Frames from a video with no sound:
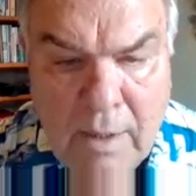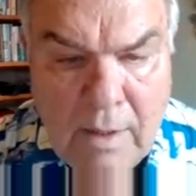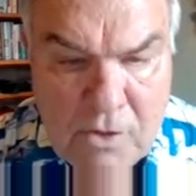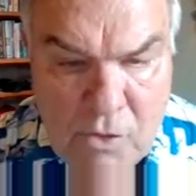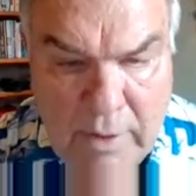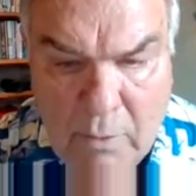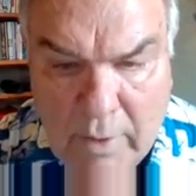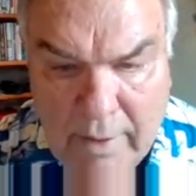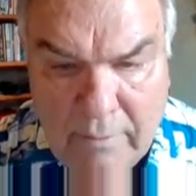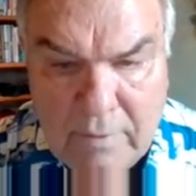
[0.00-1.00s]
So
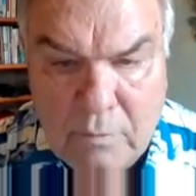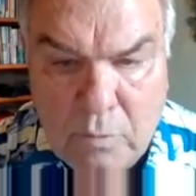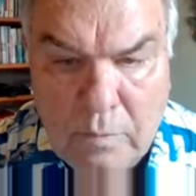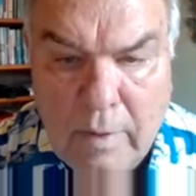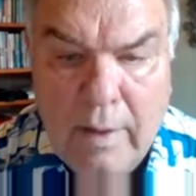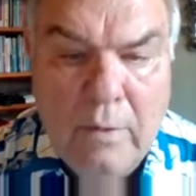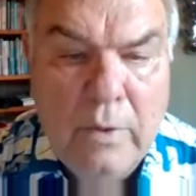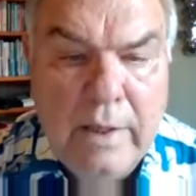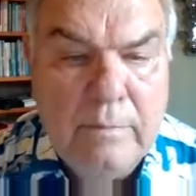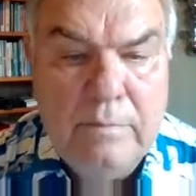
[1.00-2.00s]
anyway,
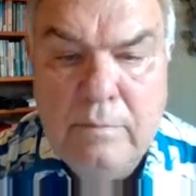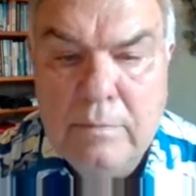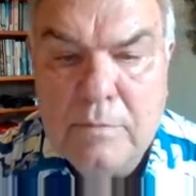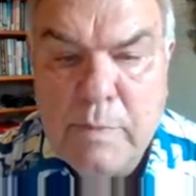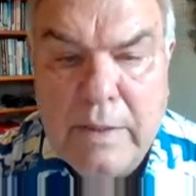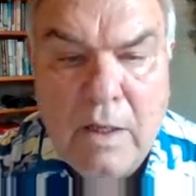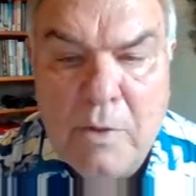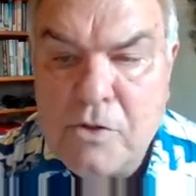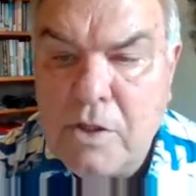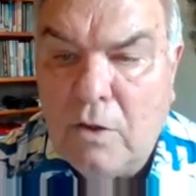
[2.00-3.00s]
we could spend
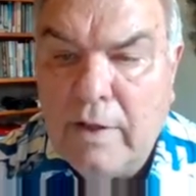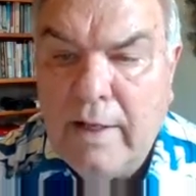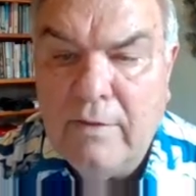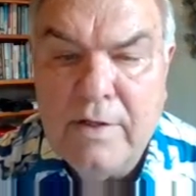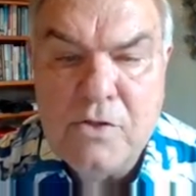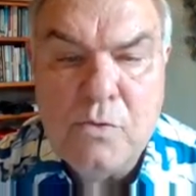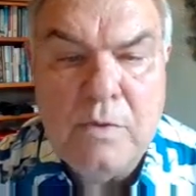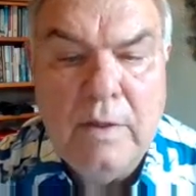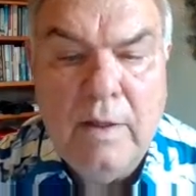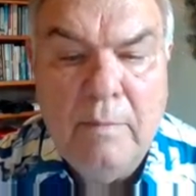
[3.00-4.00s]
almost all day on this,
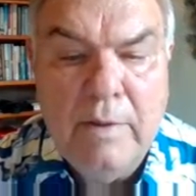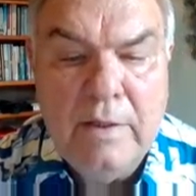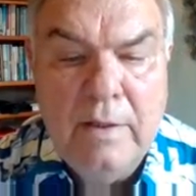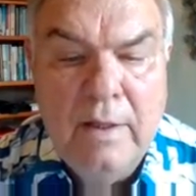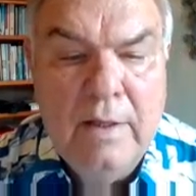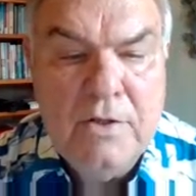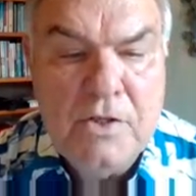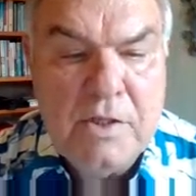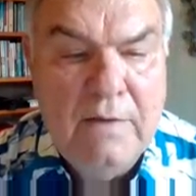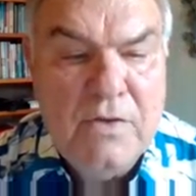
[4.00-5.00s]
but
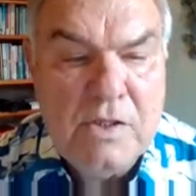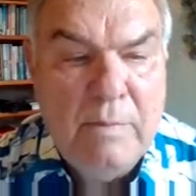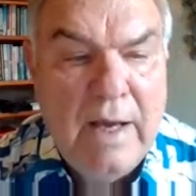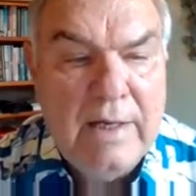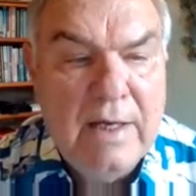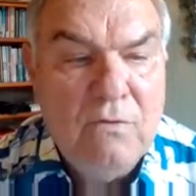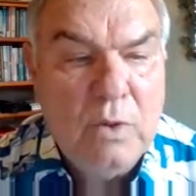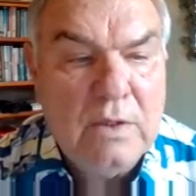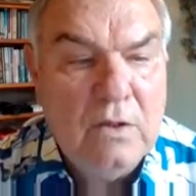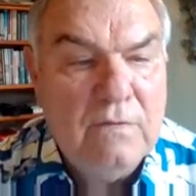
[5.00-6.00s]
just to give you some idea of
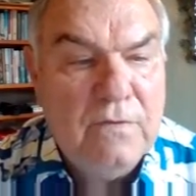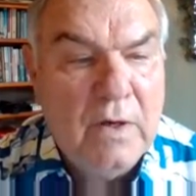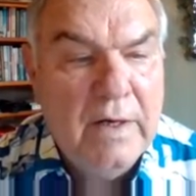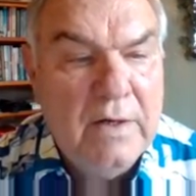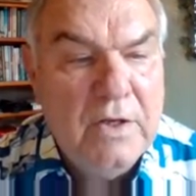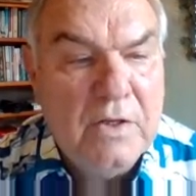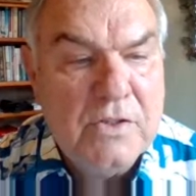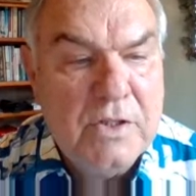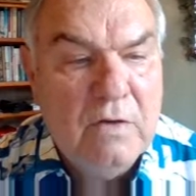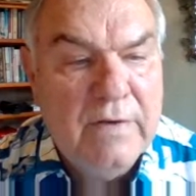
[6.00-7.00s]
what to look for here, you can
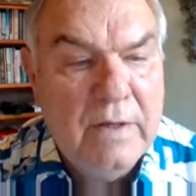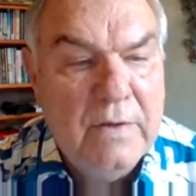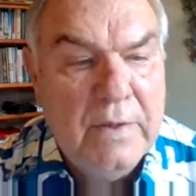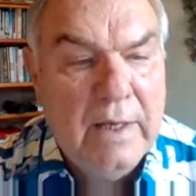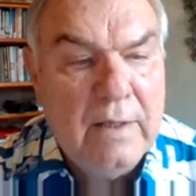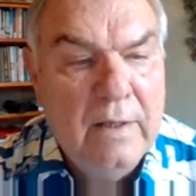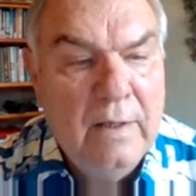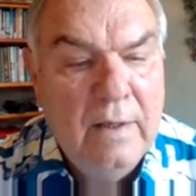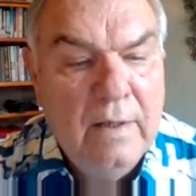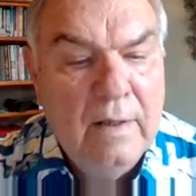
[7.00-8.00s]
see over here you've got
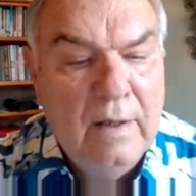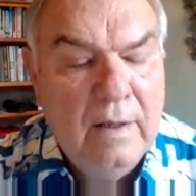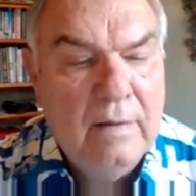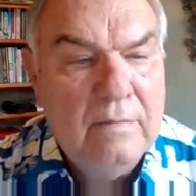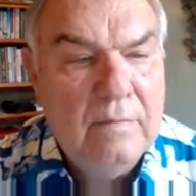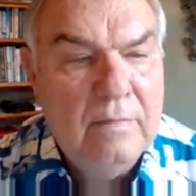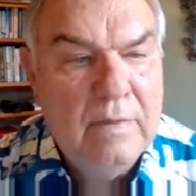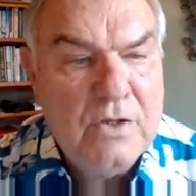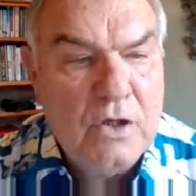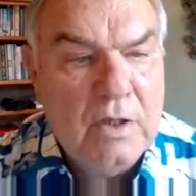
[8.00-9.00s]

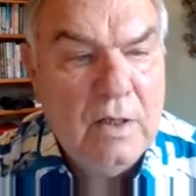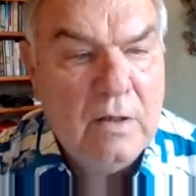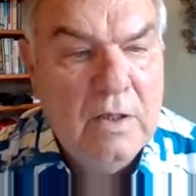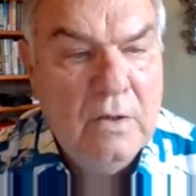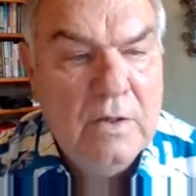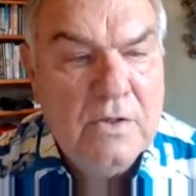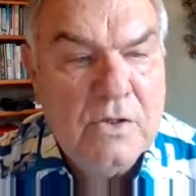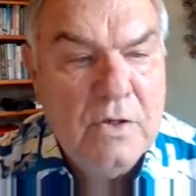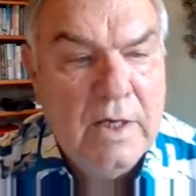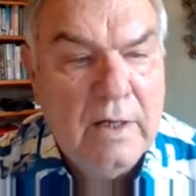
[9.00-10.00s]
these are color coded,
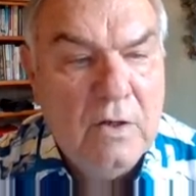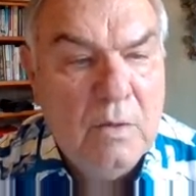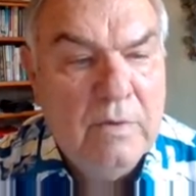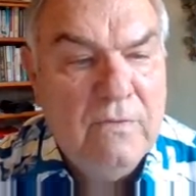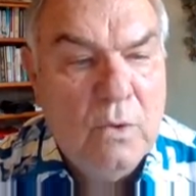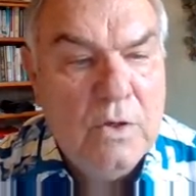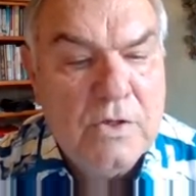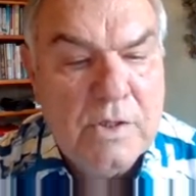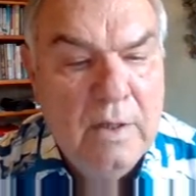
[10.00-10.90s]
so you got herbivores